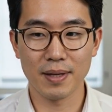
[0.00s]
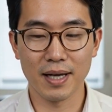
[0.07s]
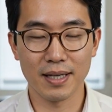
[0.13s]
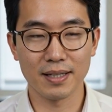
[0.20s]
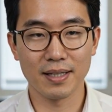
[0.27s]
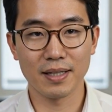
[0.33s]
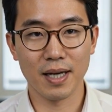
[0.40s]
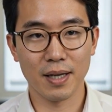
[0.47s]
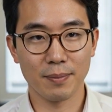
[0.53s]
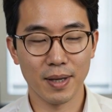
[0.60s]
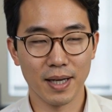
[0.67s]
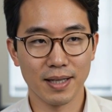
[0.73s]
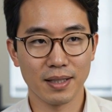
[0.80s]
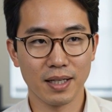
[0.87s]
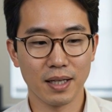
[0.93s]
getting stuck
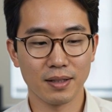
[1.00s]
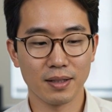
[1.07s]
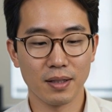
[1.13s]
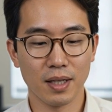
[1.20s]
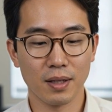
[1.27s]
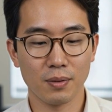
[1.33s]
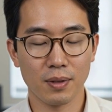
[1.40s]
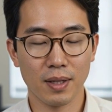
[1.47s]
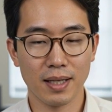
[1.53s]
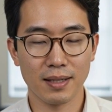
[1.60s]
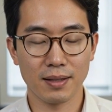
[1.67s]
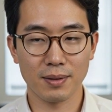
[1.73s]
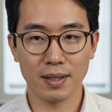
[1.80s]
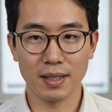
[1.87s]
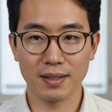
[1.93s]
behind other unrelated
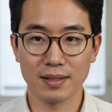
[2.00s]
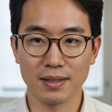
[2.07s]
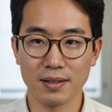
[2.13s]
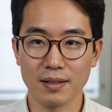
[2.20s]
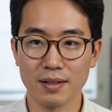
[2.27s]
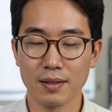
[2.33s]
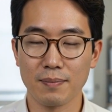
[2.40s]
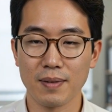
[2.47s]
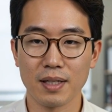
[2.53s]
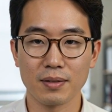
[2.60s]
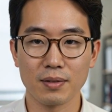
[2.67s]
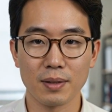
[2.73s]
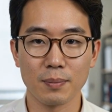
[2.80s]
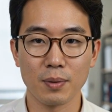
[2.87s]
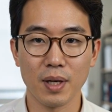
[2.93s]
threads,
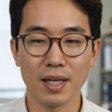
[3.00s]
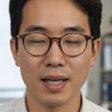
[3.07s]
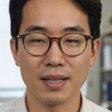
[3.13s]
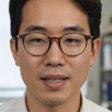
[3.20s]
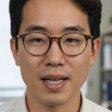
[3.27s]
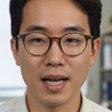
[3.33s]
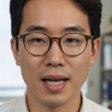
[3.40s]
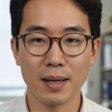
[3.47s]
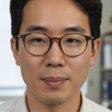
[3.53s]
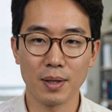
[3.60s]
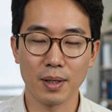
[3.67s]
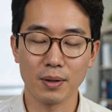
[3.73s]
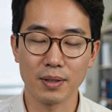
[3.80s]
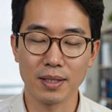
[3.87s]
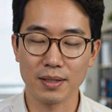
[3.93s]
effectively blocking the high
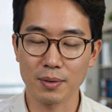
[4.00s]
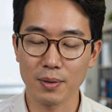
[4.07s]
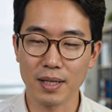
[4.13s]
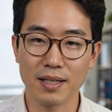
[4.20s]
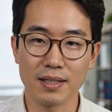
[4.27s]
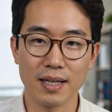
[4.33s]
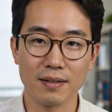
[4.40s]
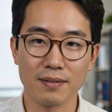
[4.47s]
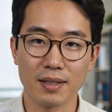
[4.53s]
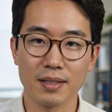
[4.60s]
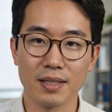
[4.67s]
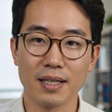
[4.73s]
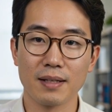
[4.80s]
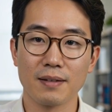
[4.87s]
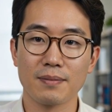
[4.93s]
priority thread
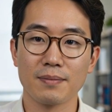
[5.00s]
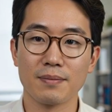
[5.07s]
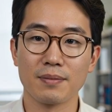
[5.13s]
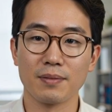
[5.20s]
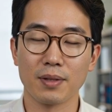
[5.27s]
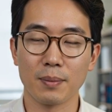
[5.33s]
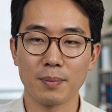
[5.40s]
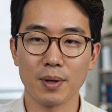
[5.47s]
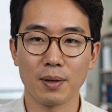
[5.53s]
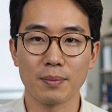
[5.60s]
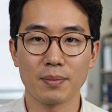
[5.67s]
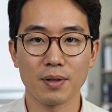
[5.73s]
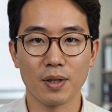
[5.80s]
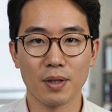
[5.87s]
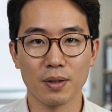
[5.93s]
indefinitely. A
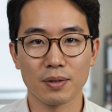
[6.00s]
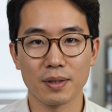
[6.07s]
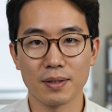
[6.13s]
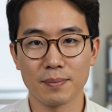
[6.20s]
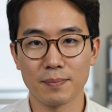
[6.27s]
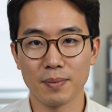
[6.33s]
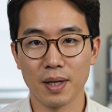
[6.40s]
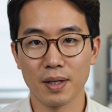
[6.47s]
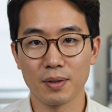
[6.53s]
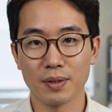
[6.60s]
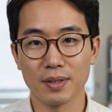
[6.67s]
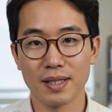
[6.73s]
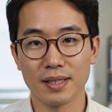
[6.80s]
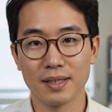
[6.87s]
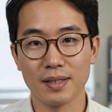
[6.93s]
problem called
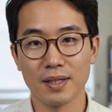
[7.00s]
priority